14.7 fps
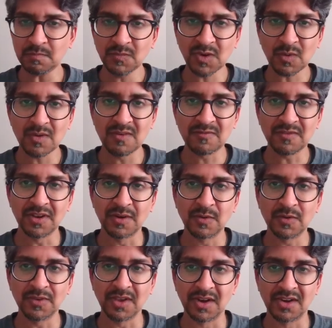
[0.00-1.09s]
Quite fun.
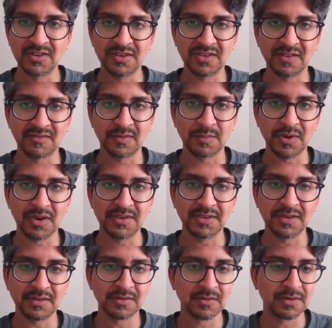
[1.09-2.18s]
Hold on, I just have to pause it
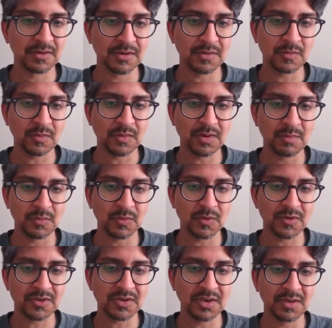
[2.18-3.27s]
one more
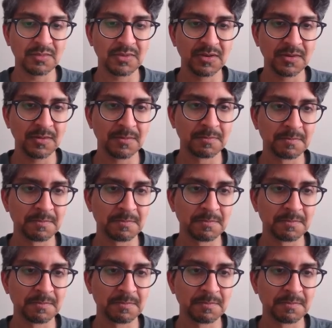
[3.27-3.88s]
time here.